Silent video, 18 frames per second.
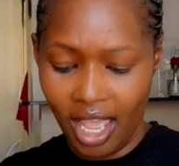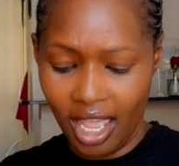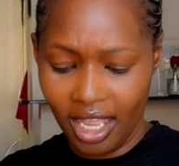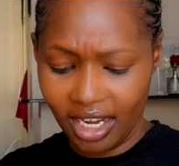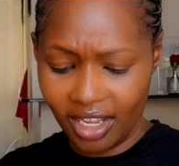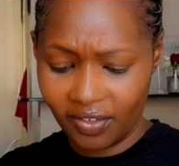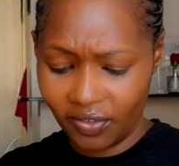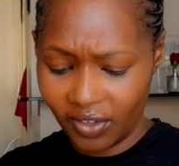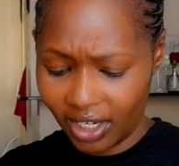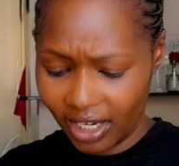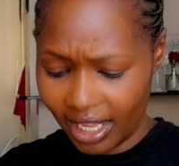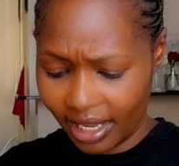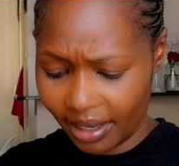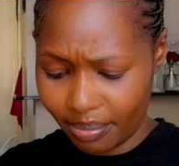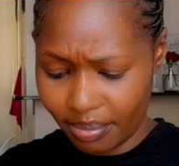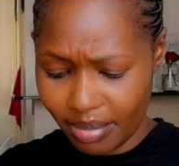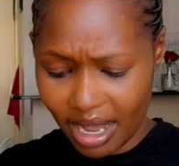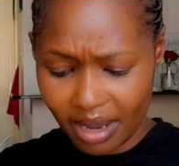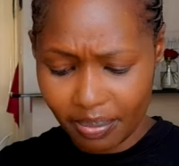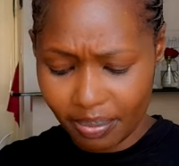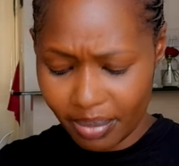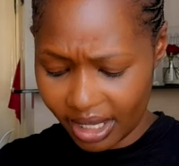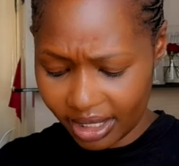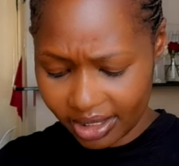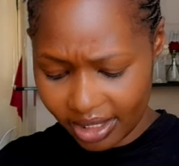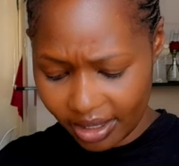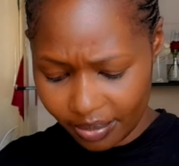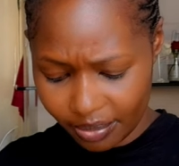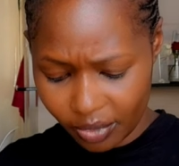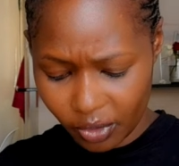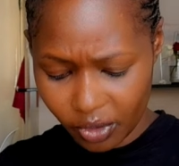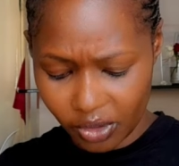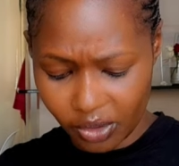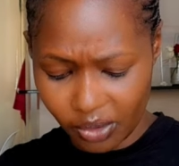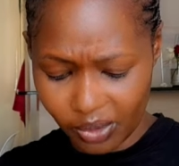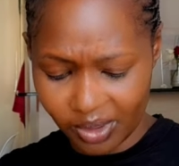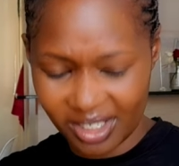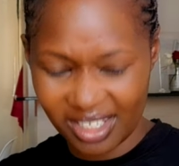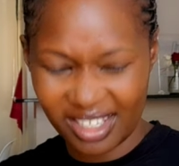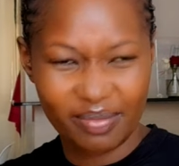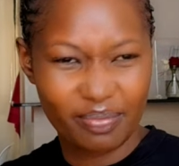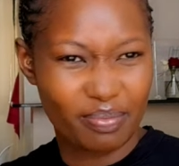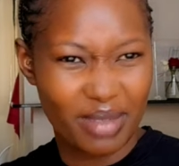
And I feel like backpacks are more cute.